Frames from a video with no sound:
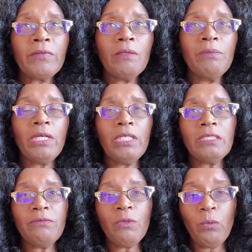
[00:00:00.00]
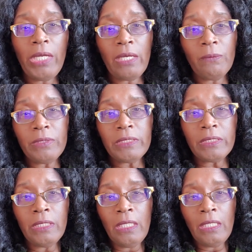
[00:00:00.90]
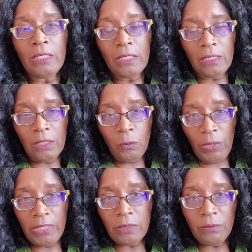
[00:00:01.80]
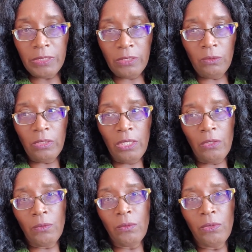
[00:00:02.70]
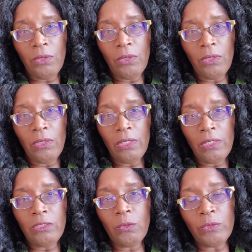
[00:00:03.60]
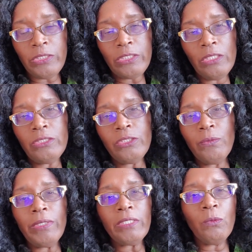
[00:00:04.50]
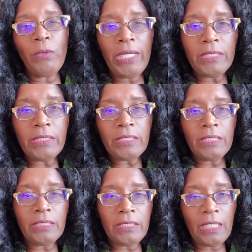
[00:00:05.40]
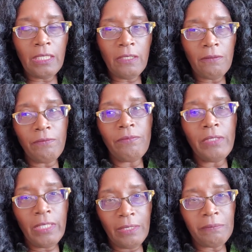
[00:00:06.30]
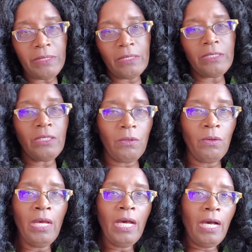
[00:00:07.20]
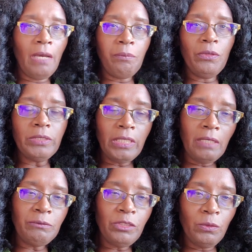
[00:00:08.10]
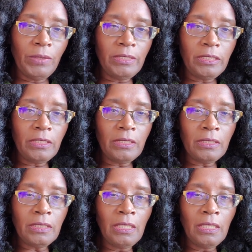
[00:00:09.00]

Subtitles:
because of the way the waist was so low, you were still doing the waist instead of hips. So I pulled it up 2 inches,